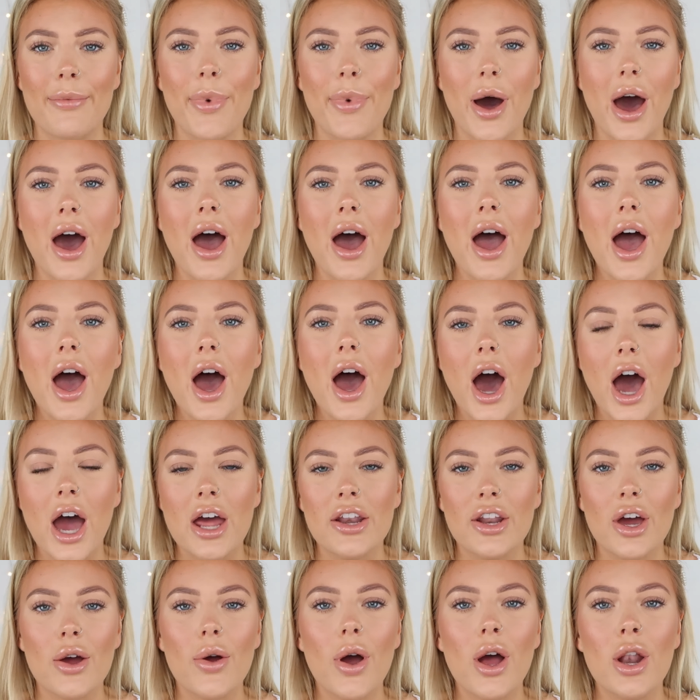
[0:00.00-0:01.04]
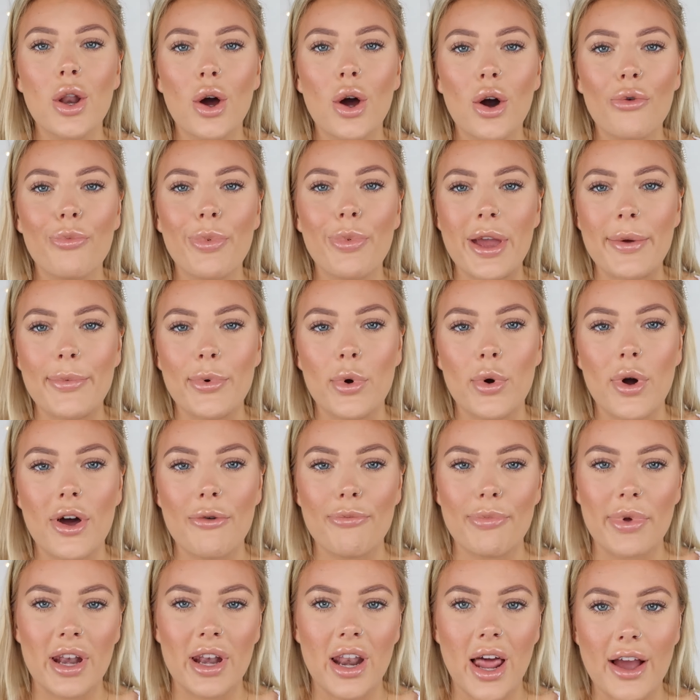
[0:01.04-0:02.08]
but I know a lot of people
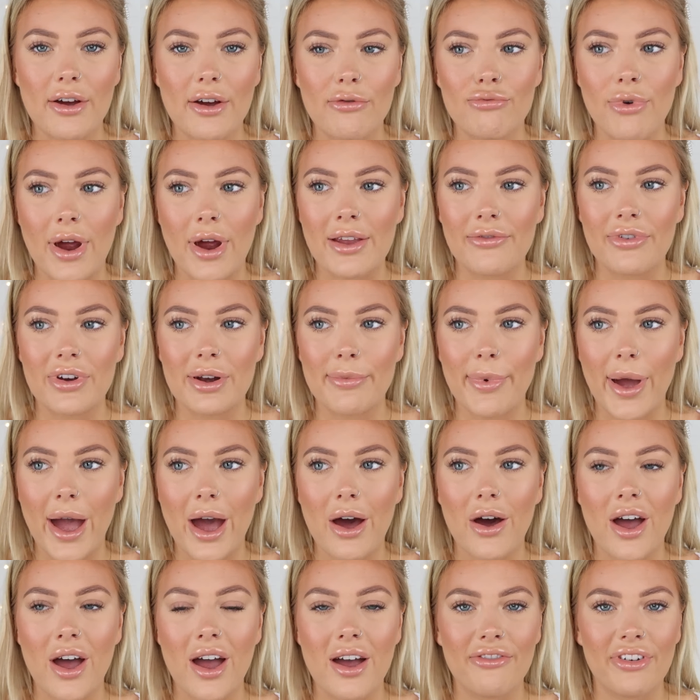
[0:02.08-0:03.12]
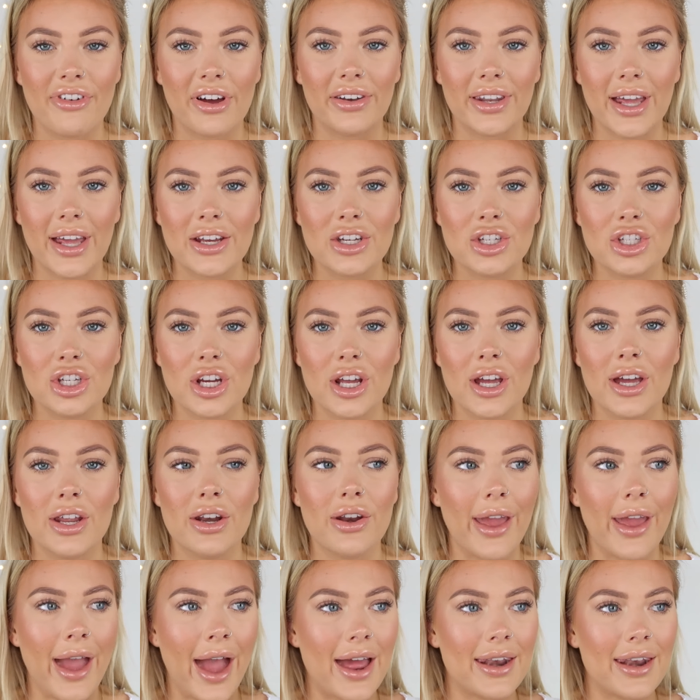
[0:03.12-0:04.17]
have been like raving about her foundation
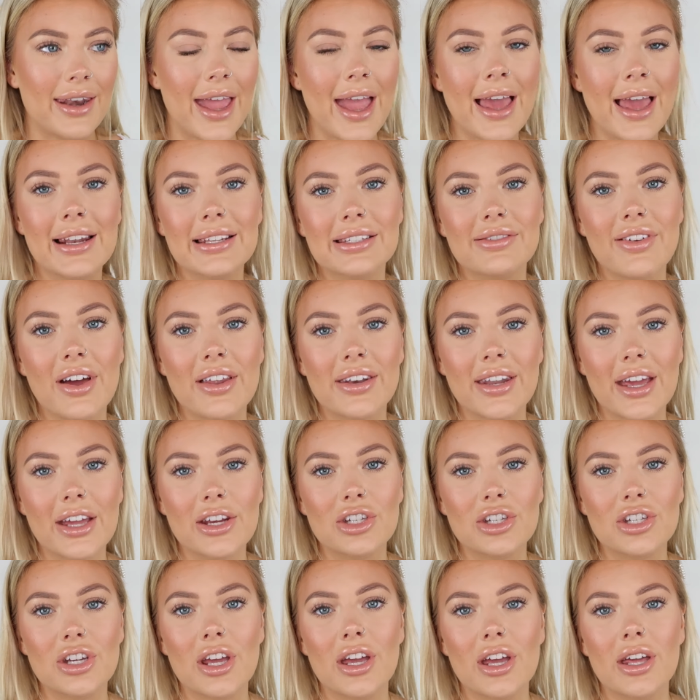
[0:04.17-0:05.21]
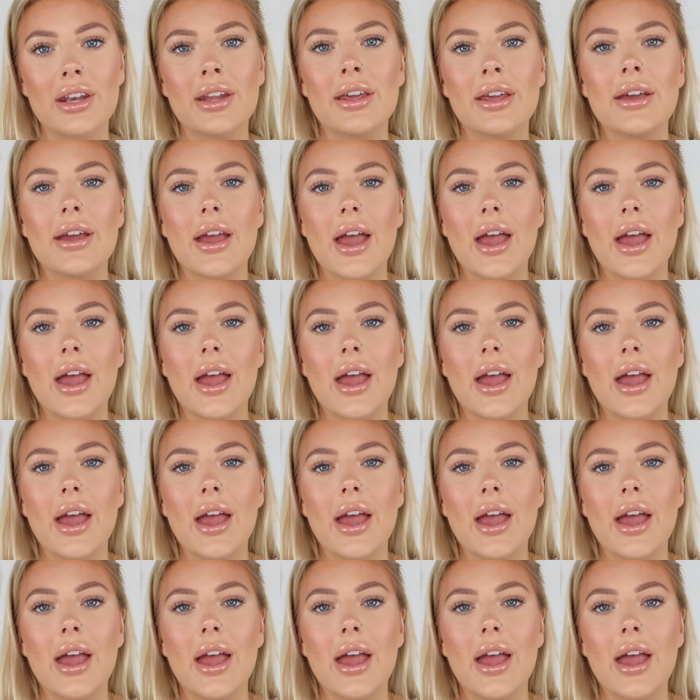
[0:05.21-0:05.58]
and Ella's foundation.